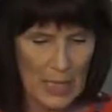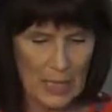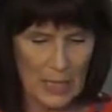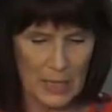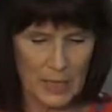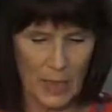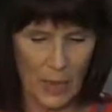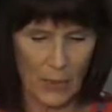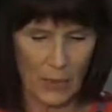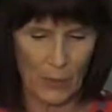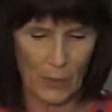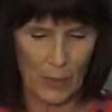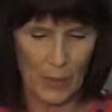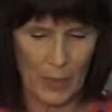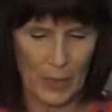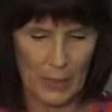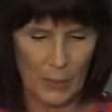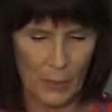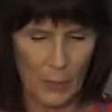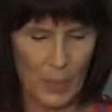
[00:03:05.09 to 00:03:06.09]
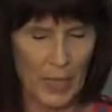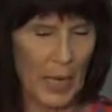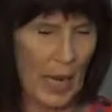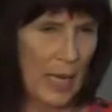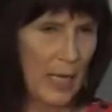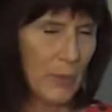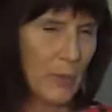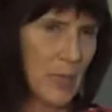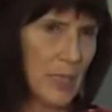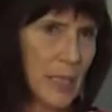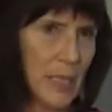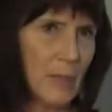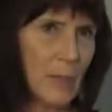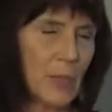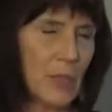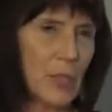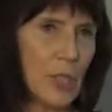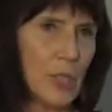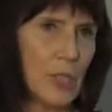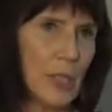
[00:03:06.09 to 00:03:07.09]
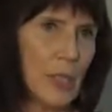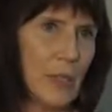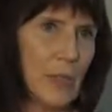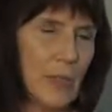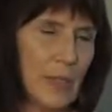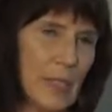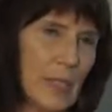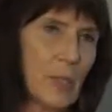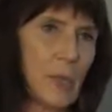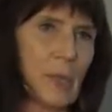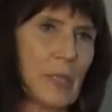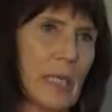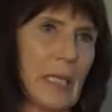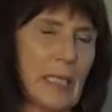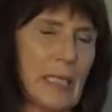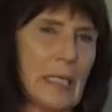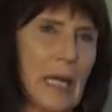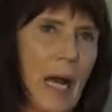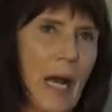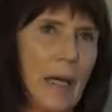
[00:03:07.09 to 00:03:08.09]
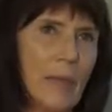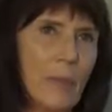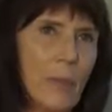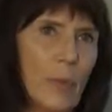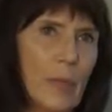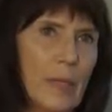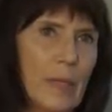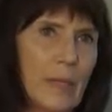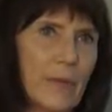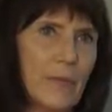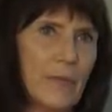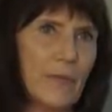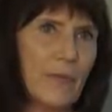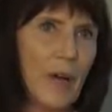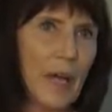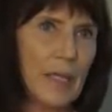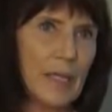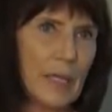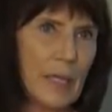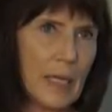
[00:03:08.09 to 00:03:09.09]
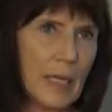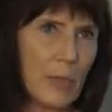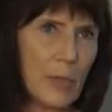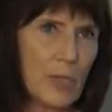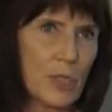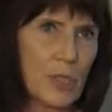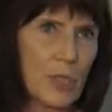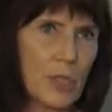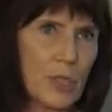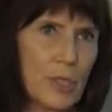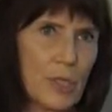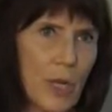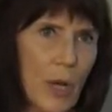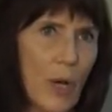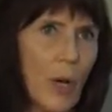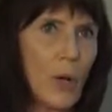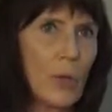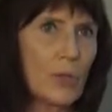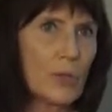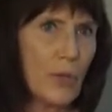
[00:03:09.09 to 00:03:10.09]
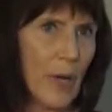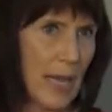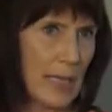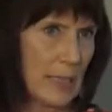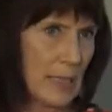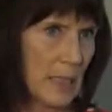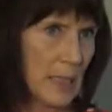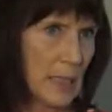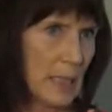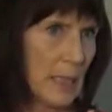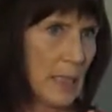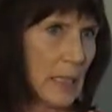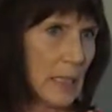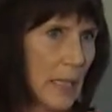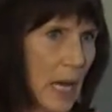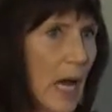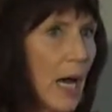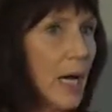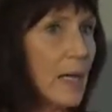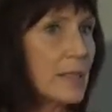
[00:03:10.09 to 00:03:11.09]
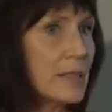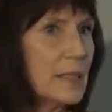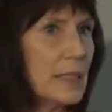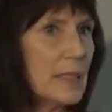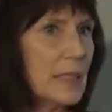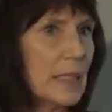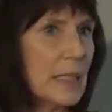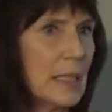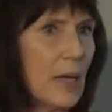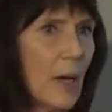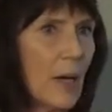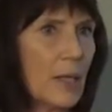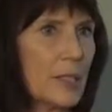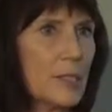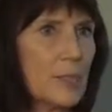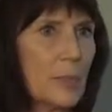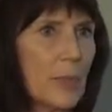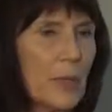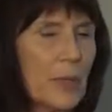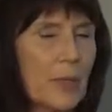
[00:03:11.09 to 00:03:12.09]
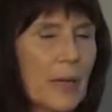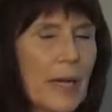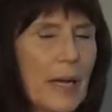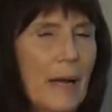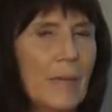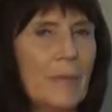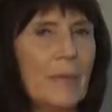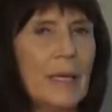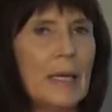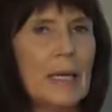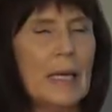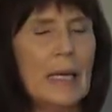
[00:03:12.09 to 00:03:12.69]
So, what I was able to do, and this was at a time when the funding was just so drastically cut in any arts program,